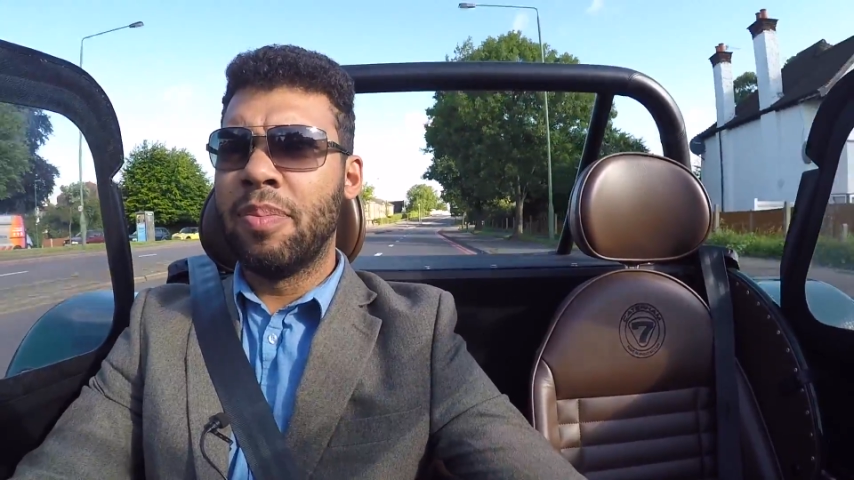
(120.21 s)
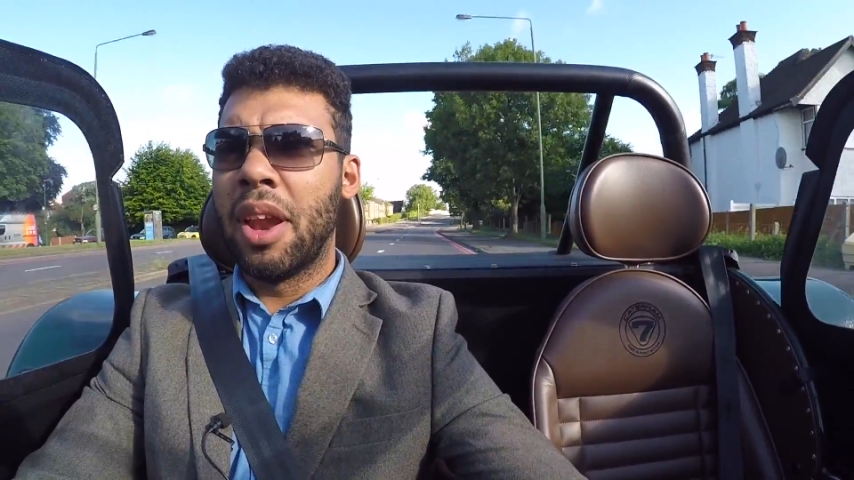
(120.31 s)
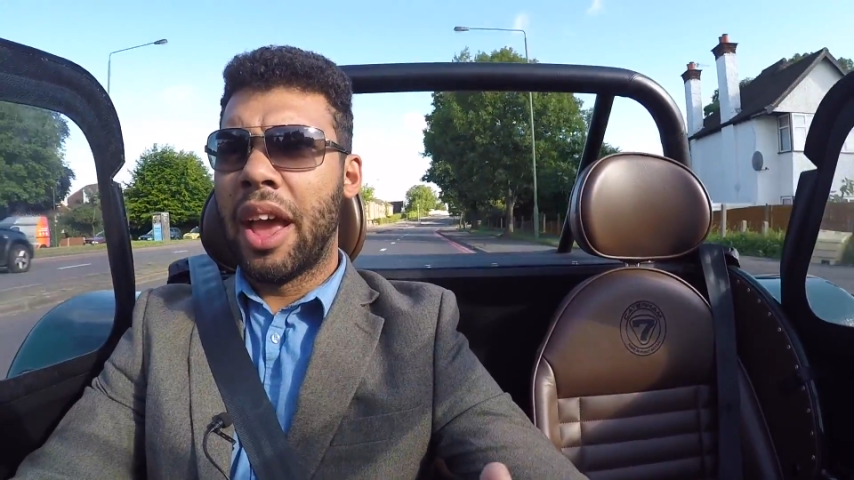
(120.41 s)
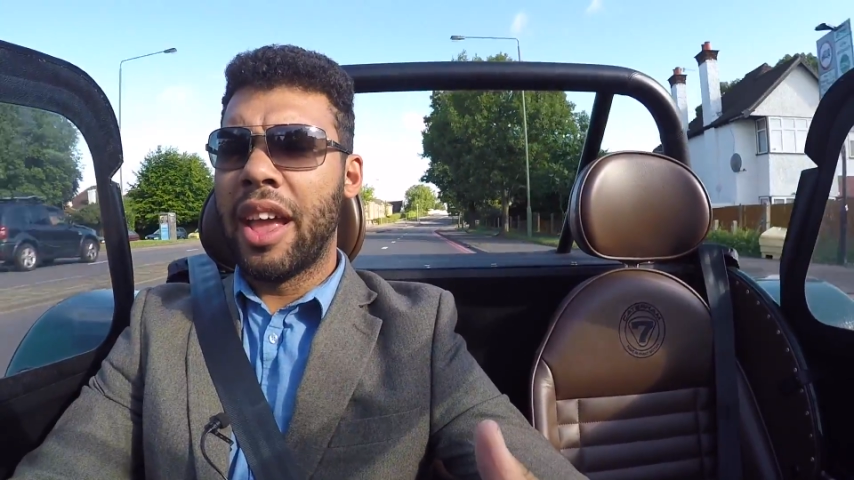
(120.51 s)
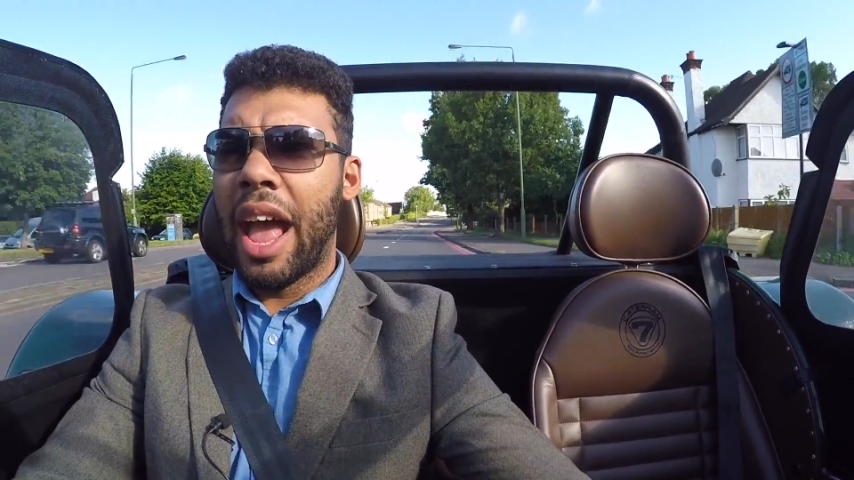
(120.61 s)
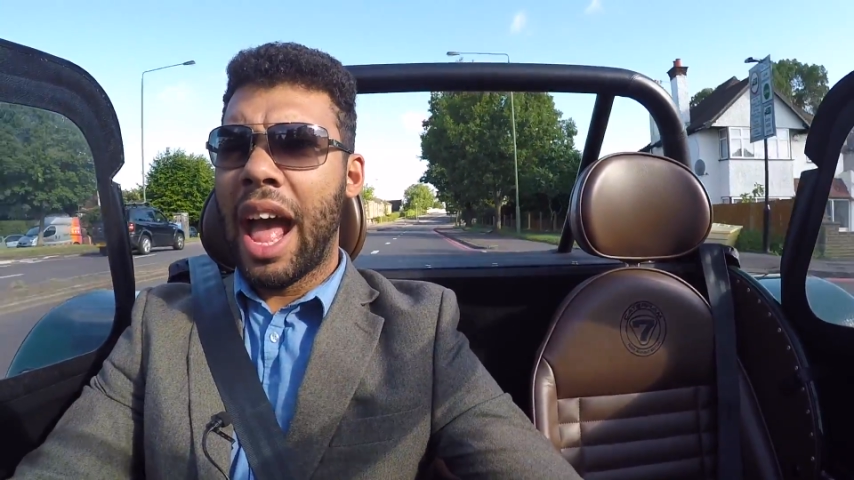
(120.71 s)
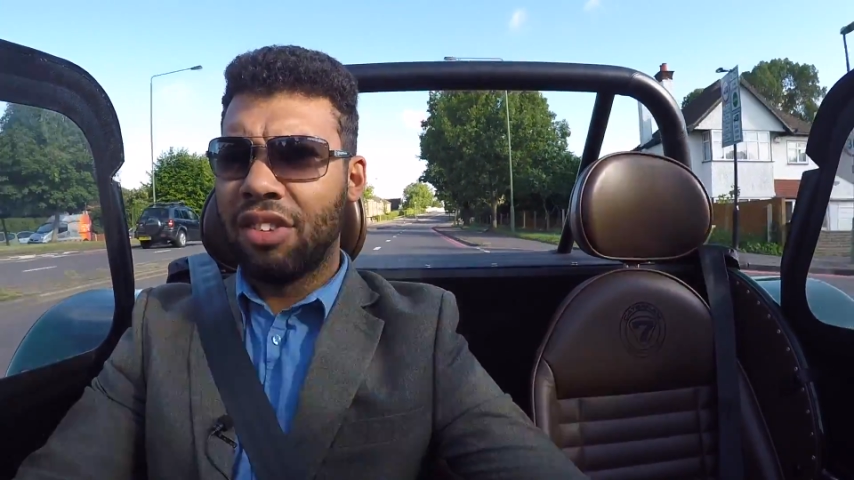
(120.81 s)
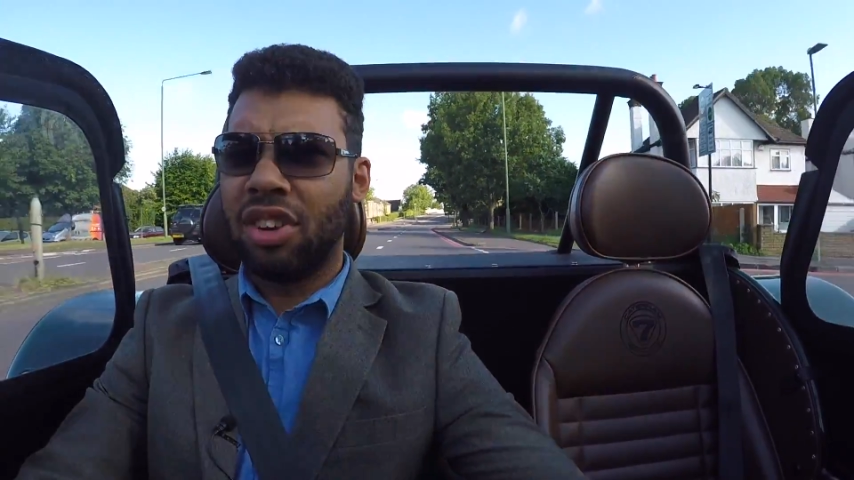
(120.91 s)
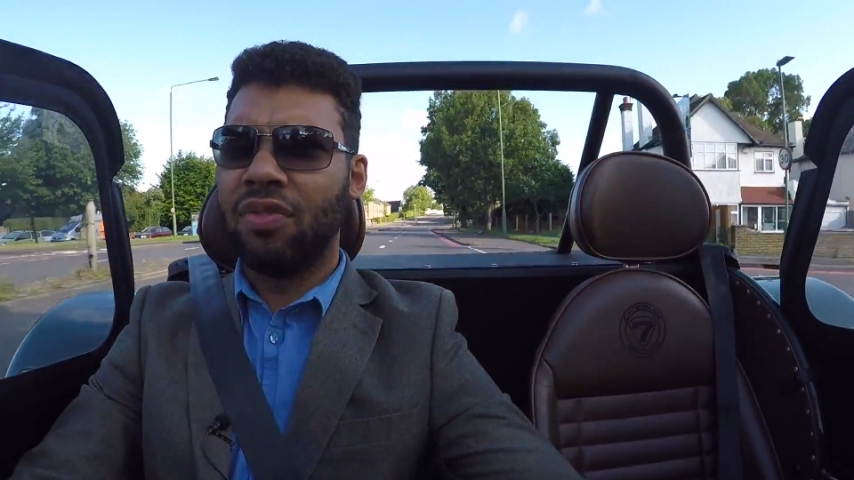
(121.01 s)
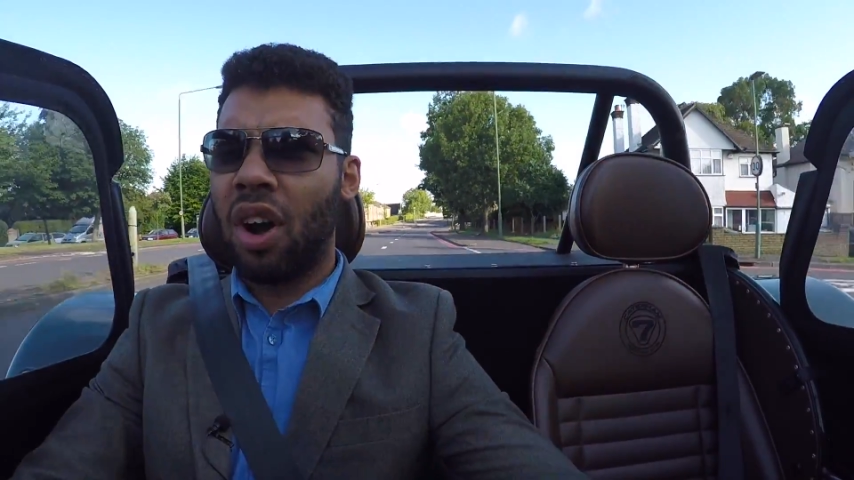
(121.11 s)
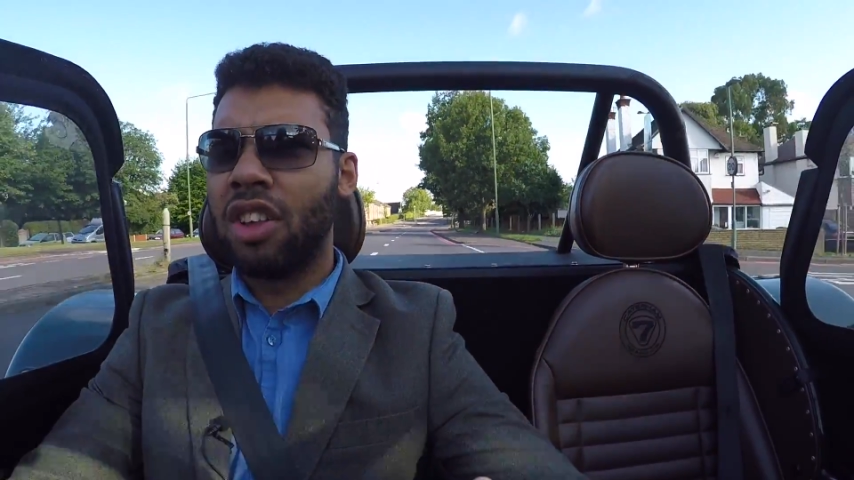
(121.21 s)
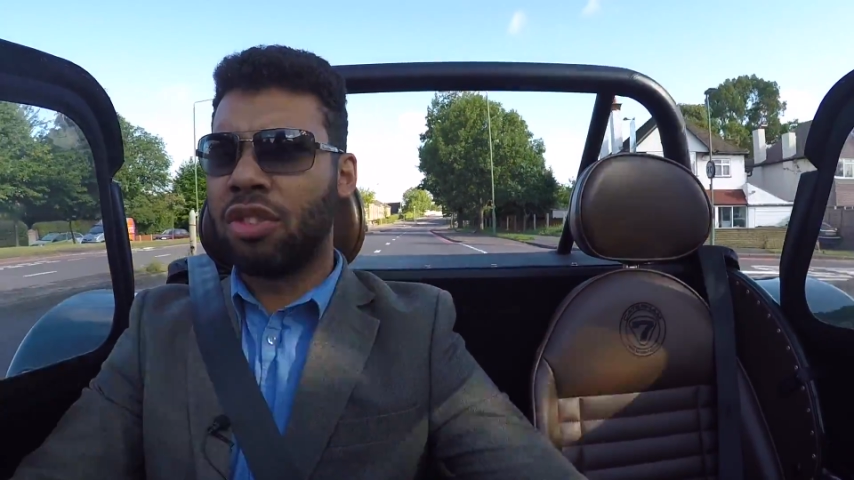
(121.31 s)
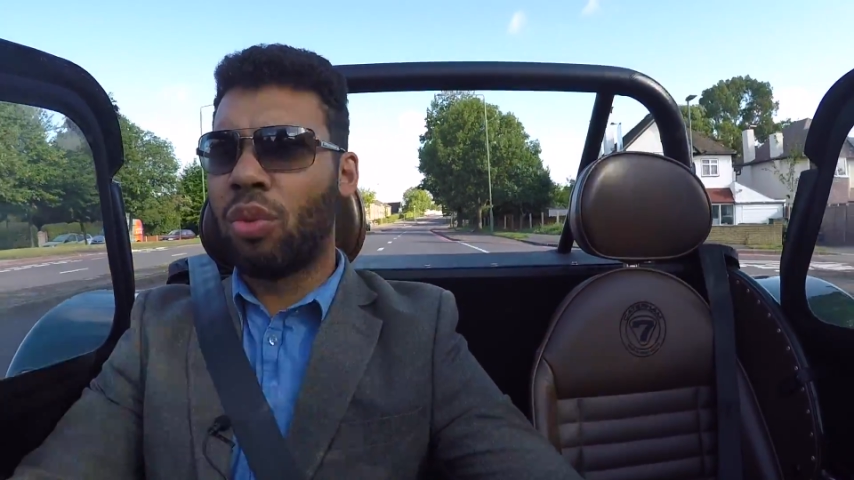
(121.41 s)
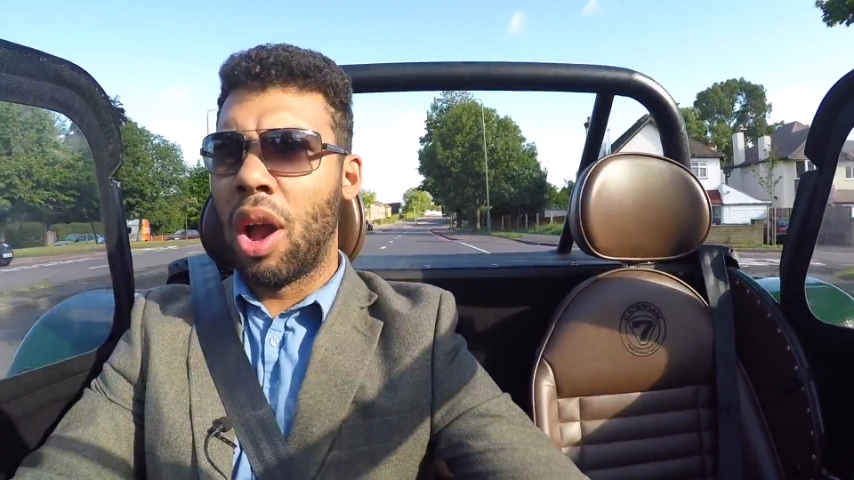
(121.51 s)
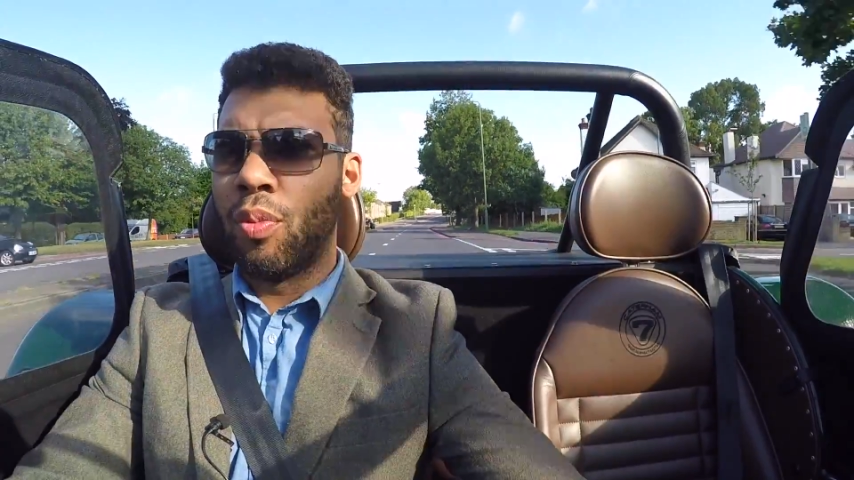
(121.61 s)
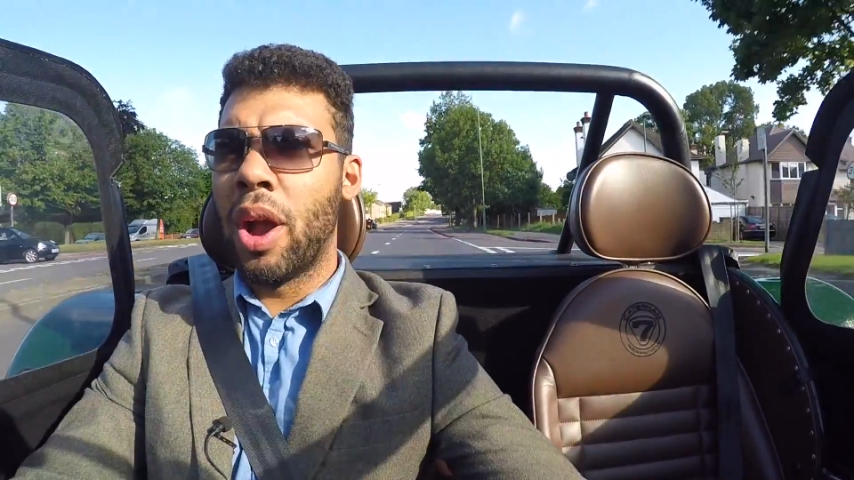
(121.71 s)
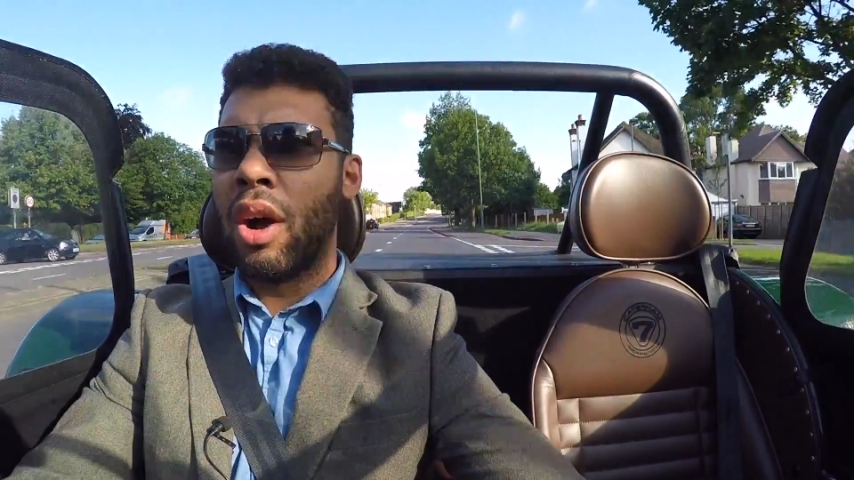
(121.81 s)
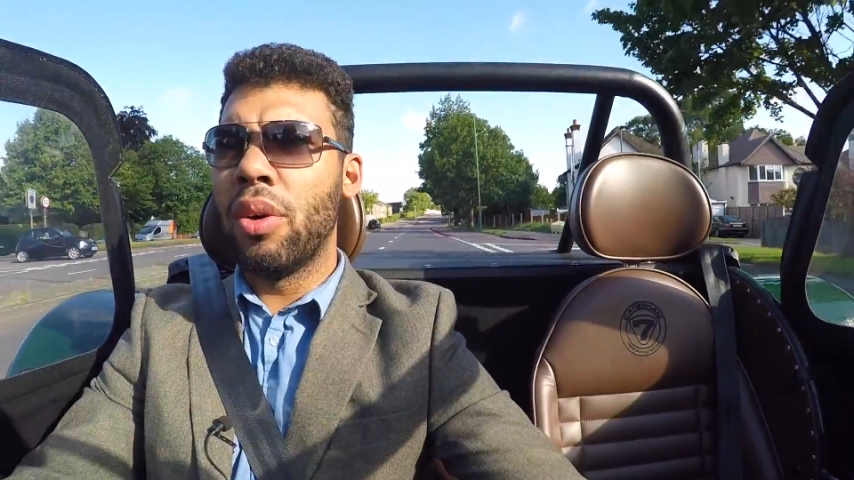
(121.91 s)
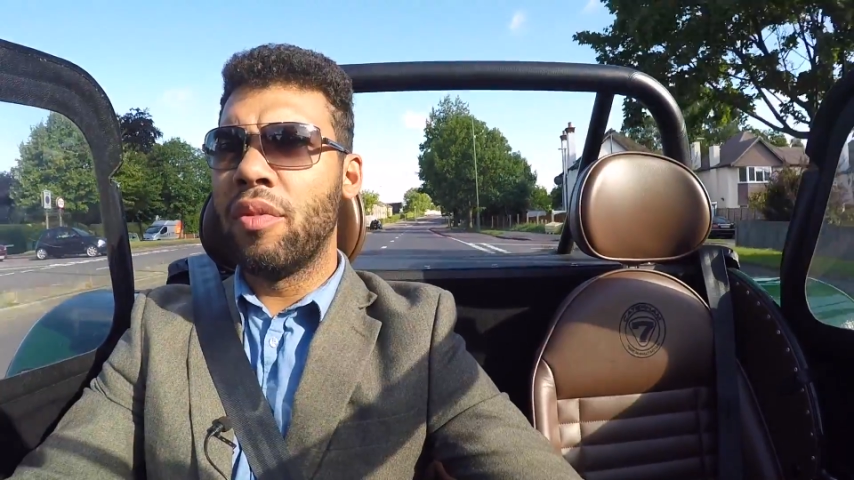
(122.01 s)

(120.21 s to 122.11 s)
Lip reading: it actually rides quite well.